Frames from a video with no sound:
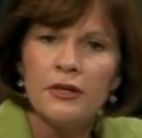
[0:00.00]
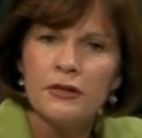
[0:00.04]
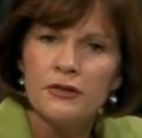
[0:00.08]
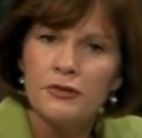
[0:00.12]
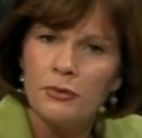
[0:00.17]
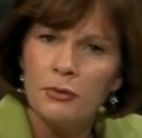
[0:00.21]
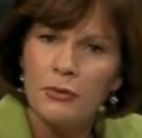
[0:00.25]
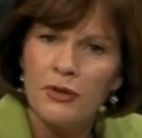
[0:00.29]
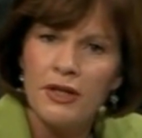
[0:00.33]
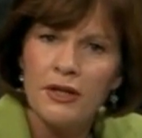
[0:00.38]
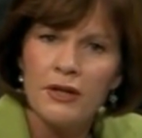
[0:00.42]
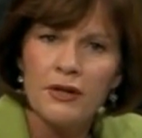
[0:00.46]

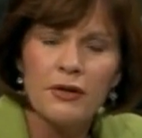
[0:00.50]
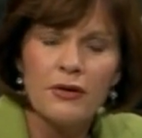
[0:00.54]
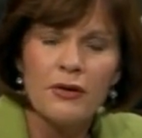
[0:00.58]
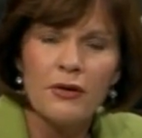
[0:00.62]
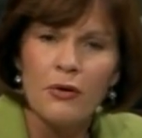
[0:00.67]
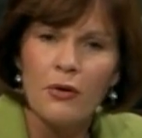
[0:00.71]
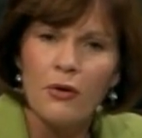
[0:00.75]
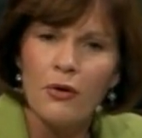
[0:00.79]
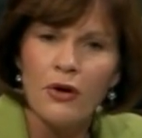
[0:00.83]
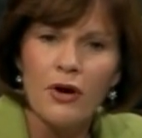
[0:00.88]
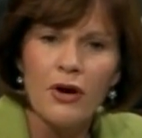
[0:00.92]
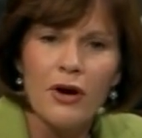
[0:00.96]
Twitter,
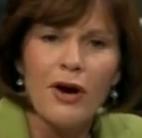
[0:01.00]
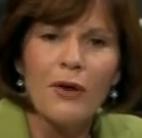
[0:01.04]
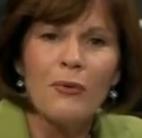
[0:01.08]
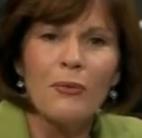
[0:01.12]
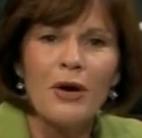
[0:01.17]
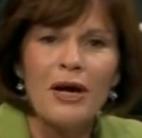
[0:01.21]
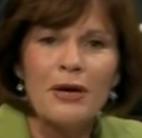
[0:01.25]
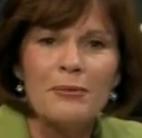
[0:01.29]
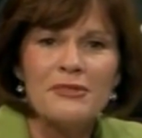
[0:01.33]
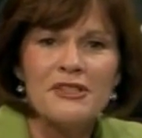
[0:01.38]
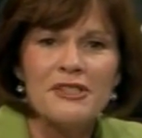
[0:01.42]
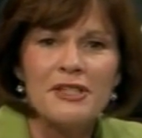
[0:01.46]
or our
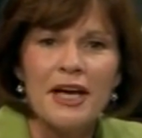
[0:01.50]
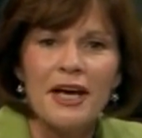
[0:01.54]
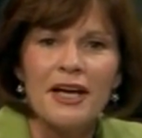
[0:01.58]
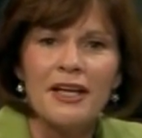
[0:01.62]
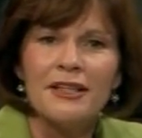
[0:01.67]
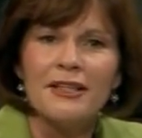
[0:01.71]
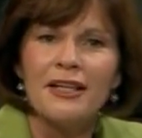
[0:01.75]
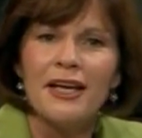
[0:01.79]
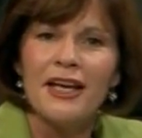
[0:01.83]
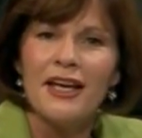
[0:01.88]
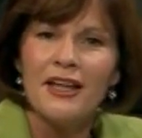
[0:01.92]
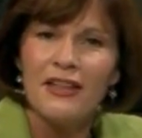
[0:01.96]
website.
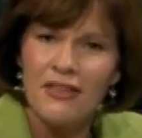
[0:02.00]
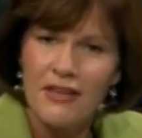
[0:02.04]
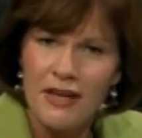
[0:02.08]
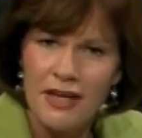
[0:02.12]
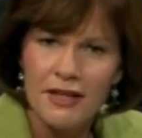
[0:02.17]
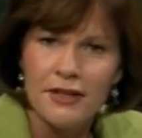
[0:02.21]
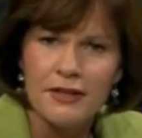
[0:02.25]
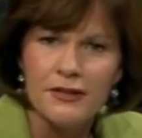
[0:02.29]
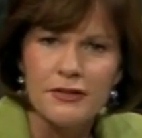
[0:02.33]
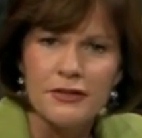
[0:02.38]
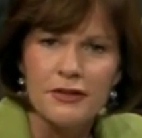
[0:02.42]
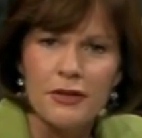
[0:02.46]

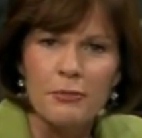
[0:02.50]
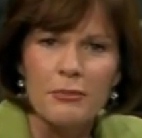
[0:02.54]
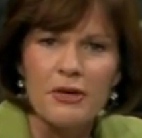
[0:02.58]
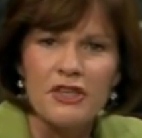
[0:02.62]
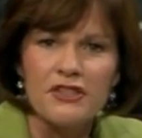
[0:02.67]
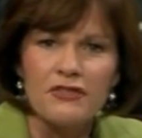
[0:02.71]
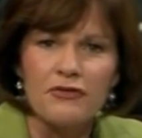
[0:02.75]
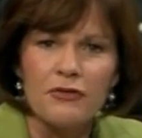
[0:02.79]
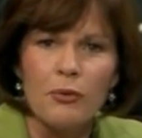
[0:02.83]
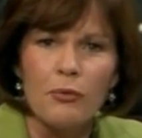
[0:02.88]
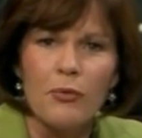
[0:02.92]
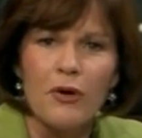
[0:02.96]
Thank you so
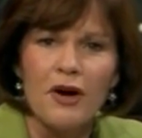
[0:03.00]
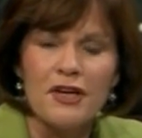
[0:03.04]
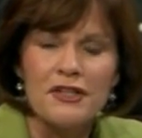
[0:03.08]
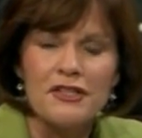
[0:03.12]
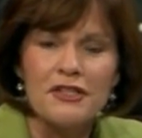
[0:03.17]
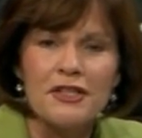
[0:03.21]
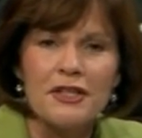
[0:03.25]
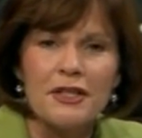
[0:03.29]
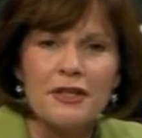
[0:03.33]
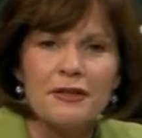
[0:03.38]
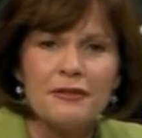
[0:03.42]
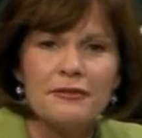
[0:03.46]
much for
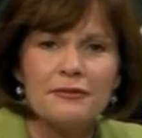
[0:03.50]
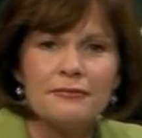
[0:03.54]
watching.